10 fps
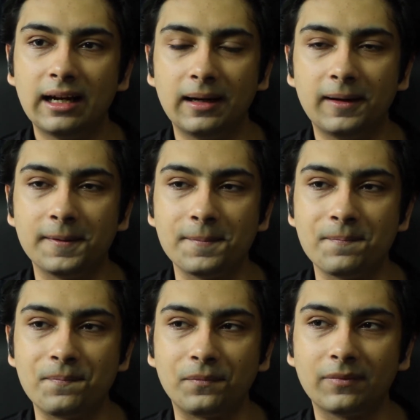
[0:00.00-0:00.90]

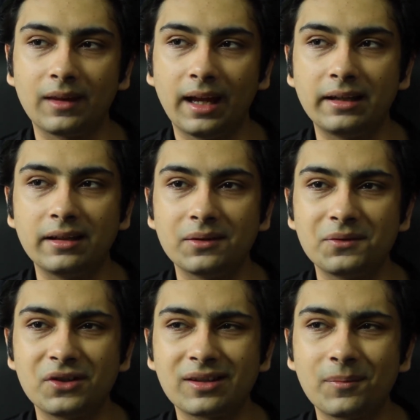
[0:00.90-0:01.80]
and
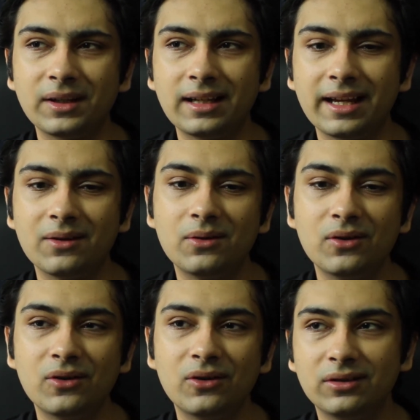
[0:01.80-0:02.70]
just something like,
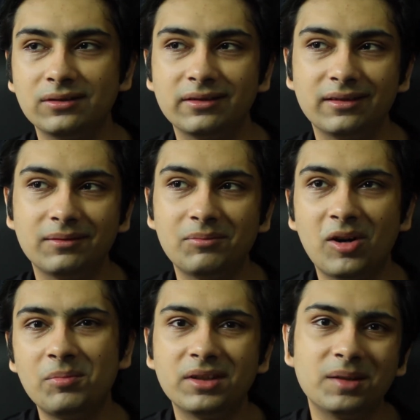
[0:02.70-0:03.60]
oh,
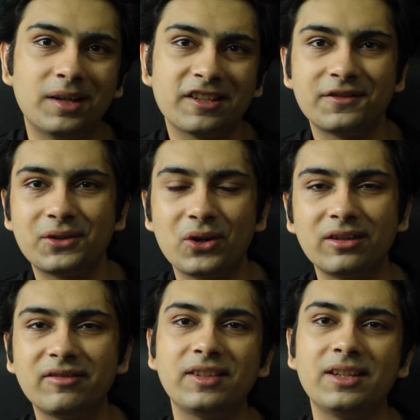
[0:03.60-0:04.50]
Muhammad Abbas
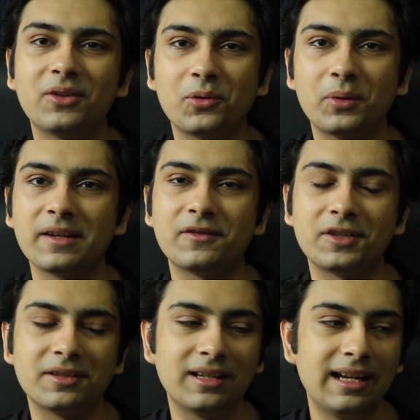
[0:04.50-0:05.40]
photography or whatever,